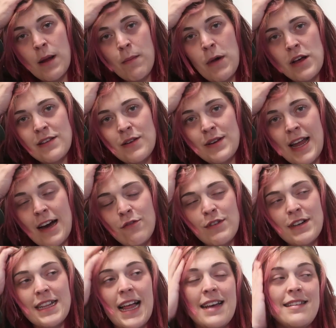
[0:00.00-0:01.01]
I'm also now
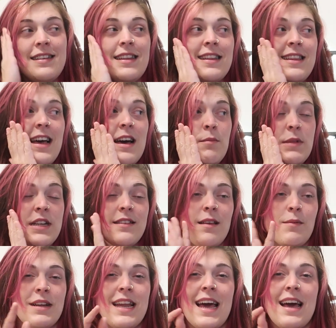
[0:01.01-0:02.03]
realizing that that means
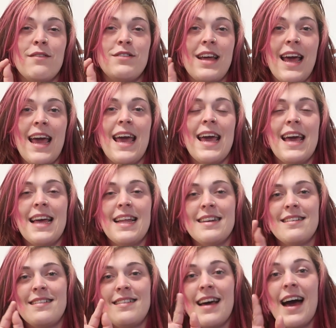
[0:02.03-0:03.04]
I'm gonna have to
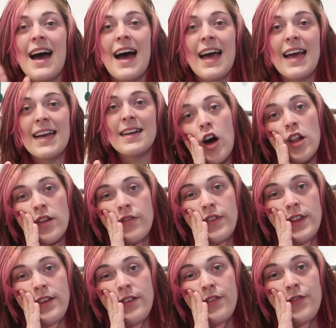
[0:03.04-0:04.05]
hand tie all of
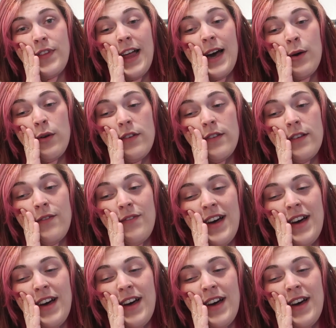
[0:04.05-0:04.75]
these flowers and